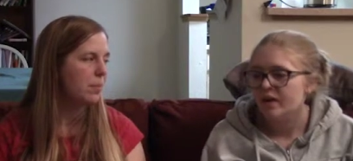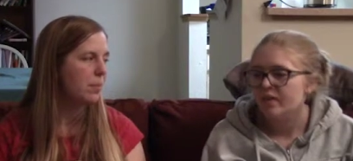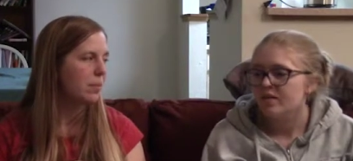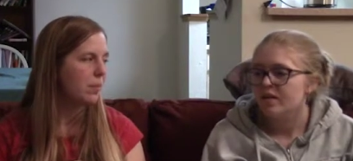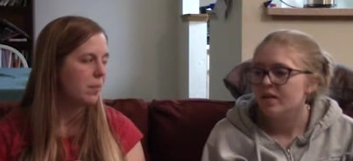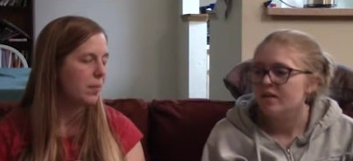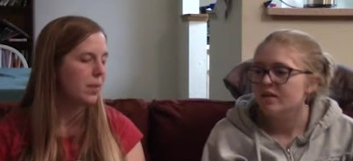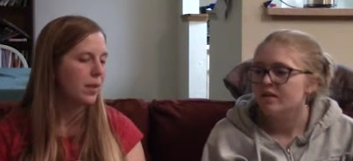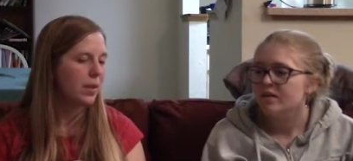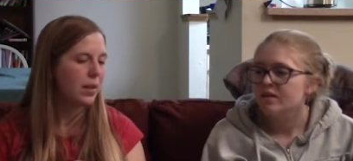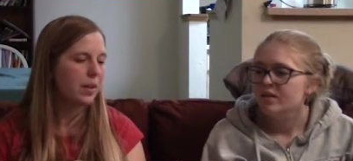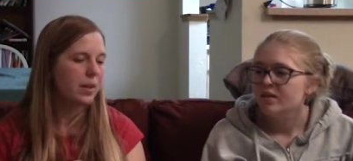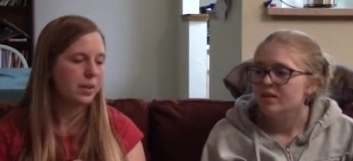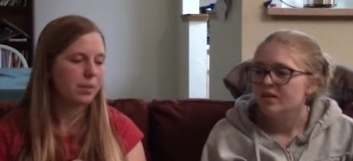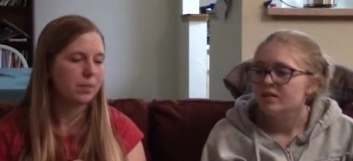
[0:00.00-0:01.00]
Speaker 1: and
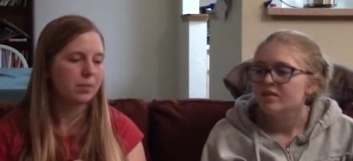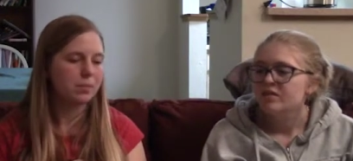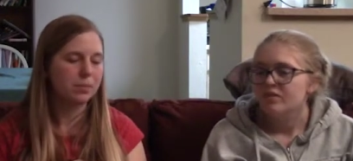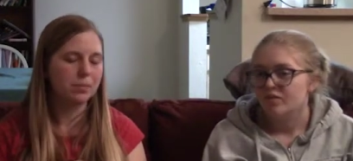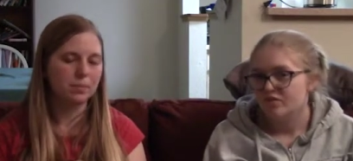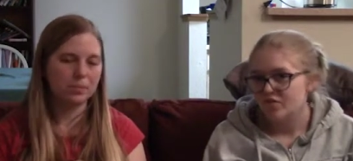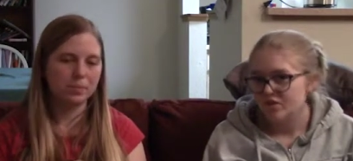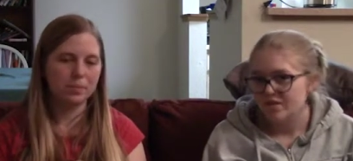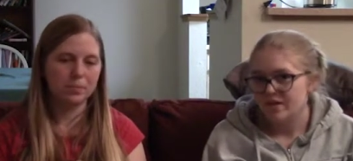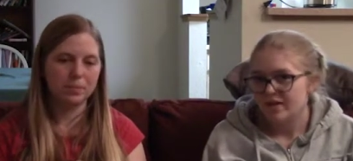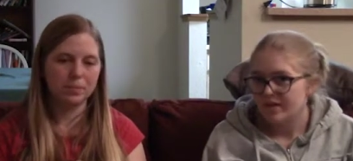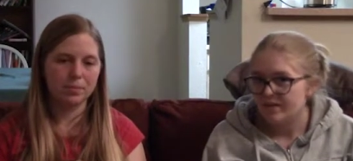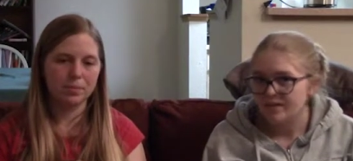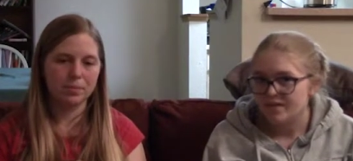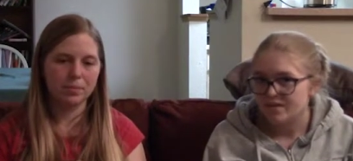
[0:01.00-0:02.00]
then mm-hmm. just
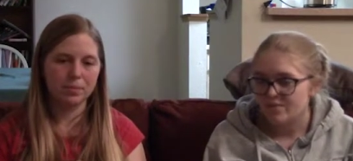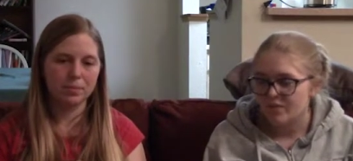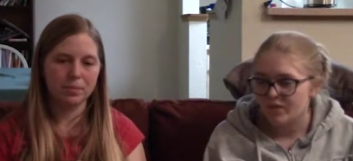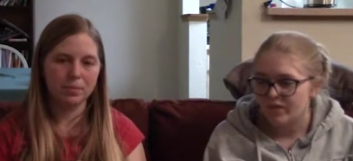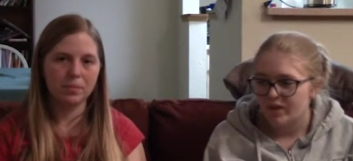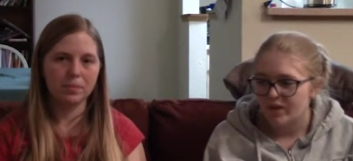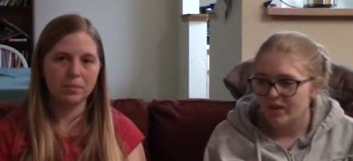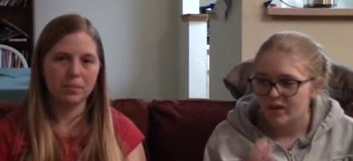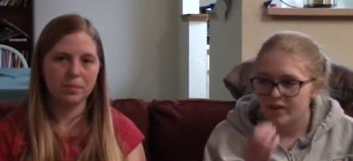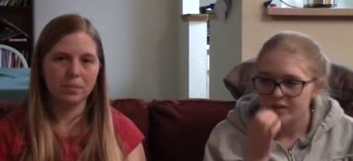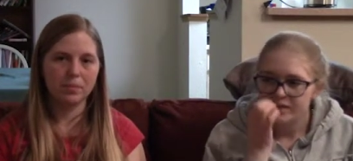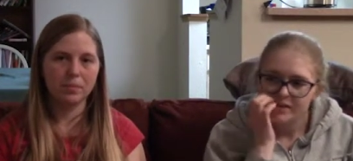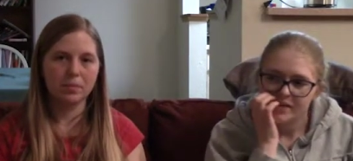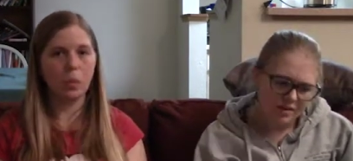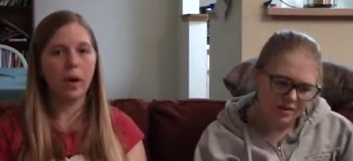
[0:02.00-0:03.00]
like in this movie.
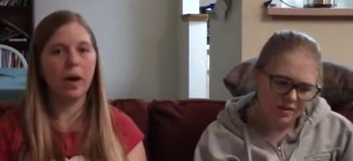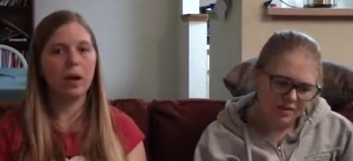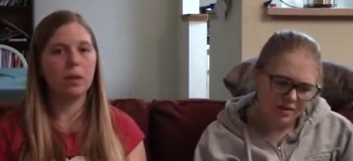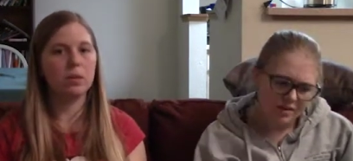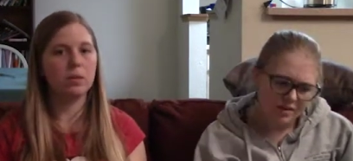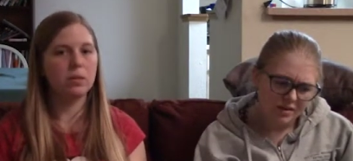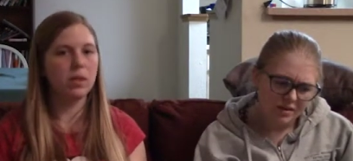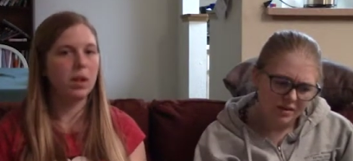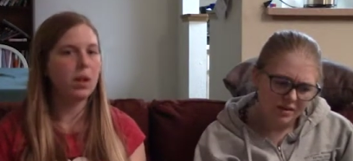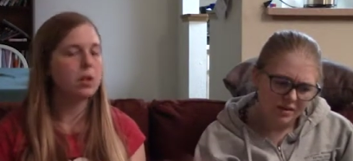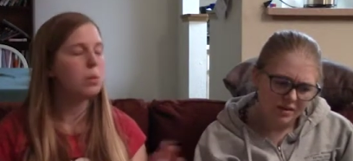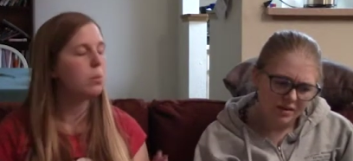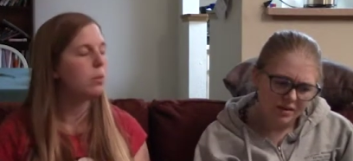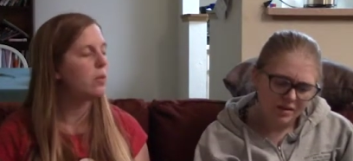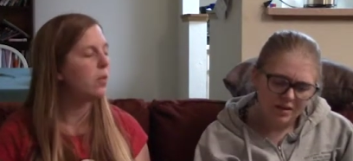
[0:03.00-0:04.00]
Speaker 2: Well, the
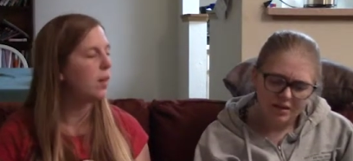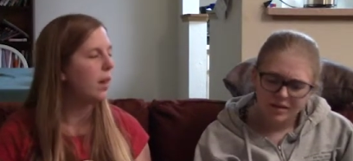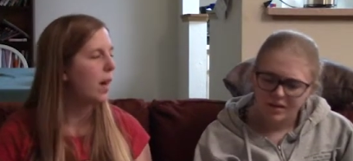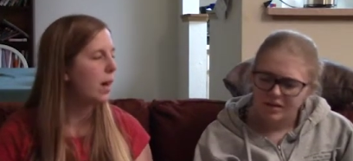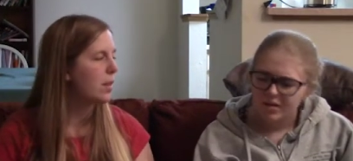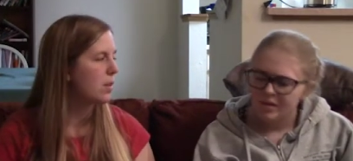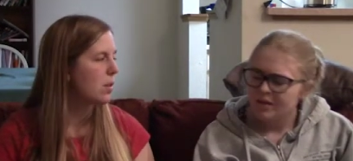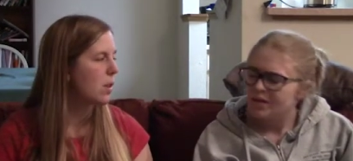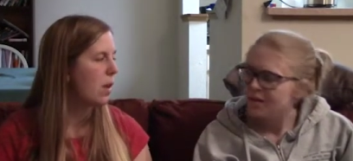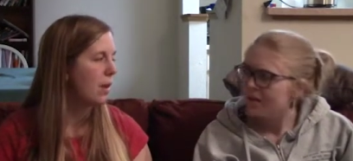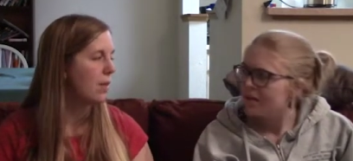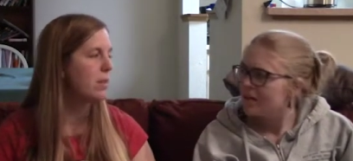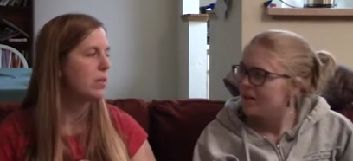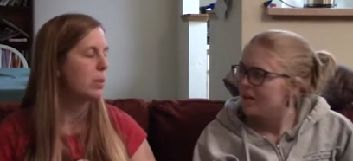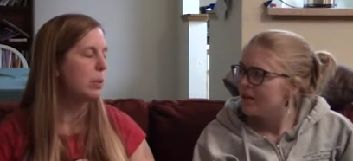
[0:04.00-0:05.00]
other movie has a lot
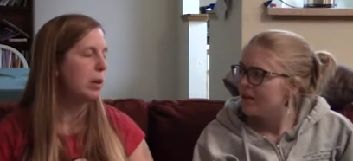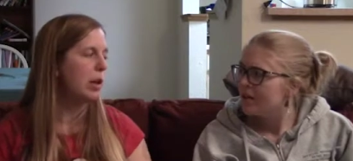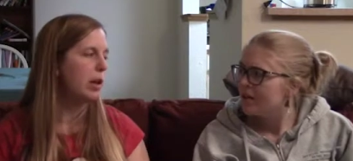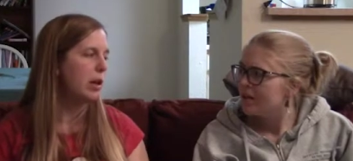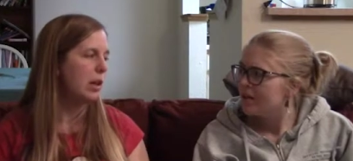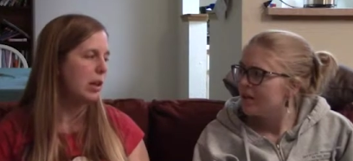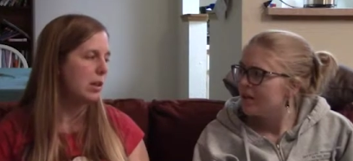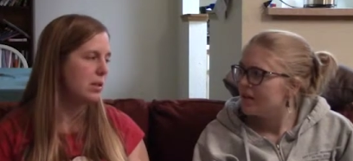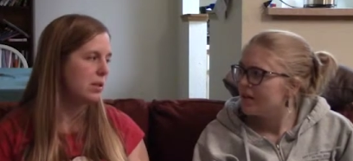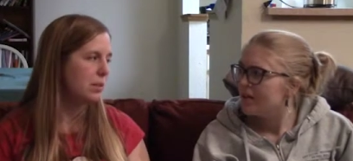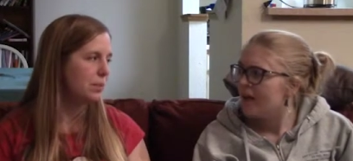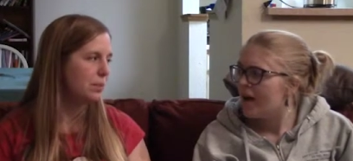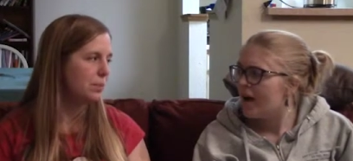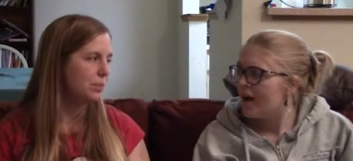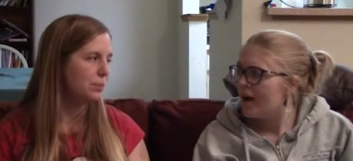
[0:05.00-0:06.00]
of similarities.
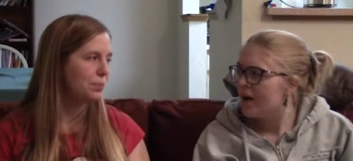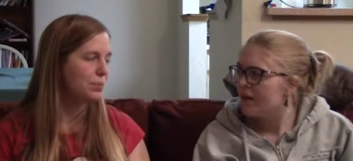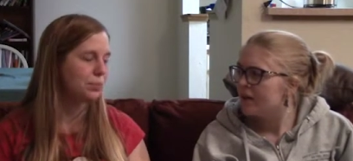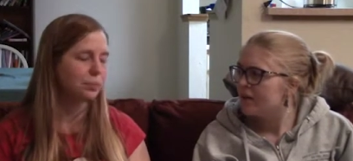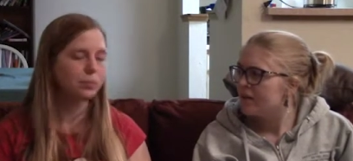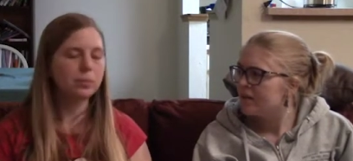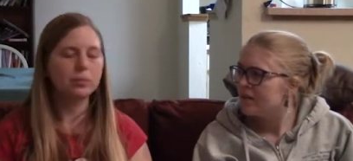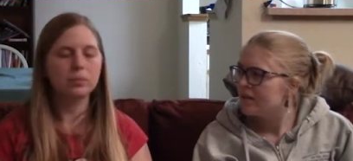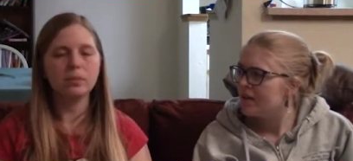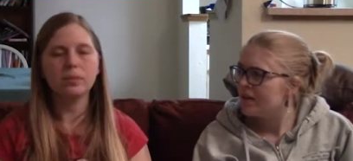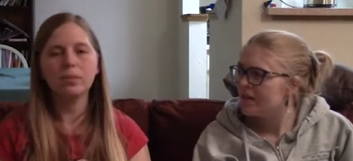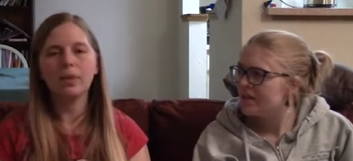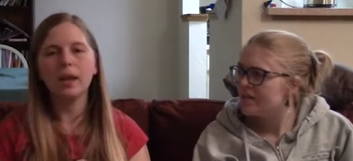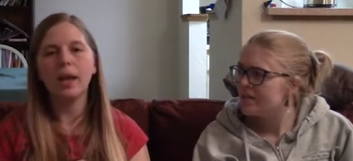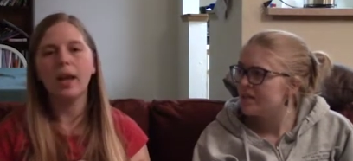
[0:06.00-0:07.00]
Yeah,
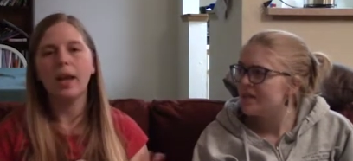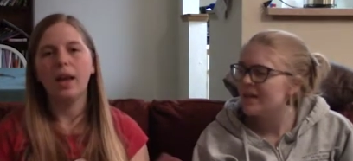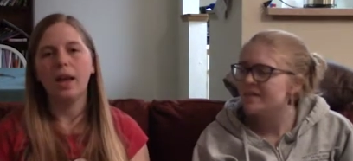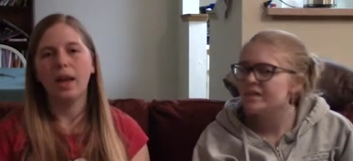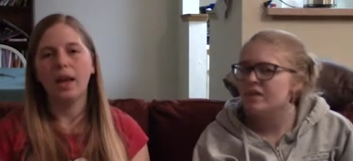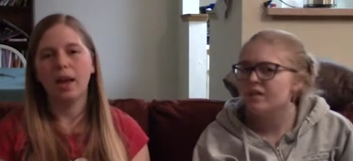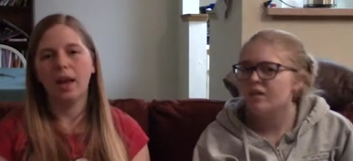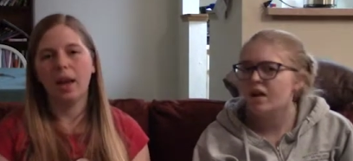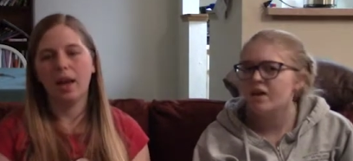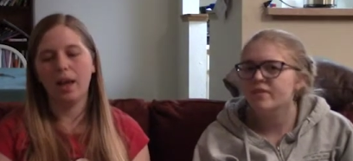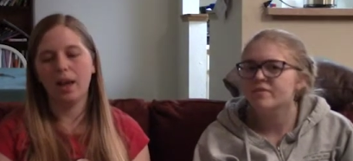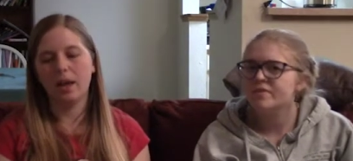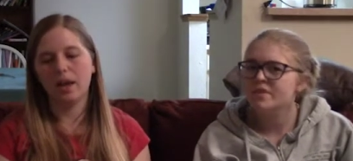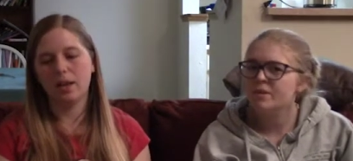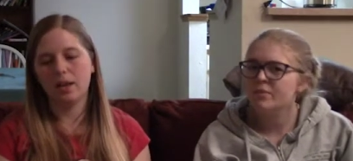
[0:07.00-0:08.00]
they did.
Speaker 1: They did a lot and,
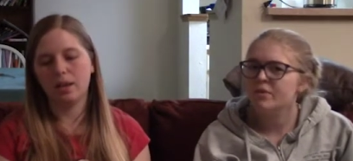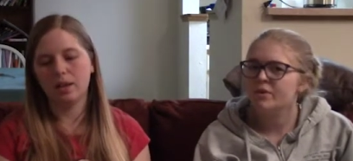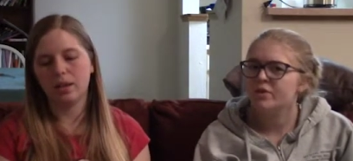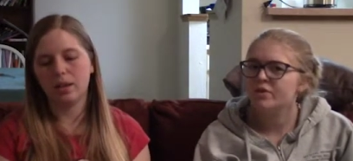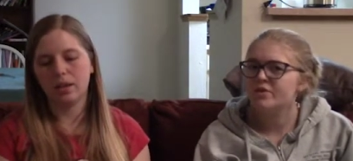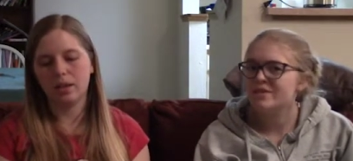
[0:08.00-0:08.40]
of similar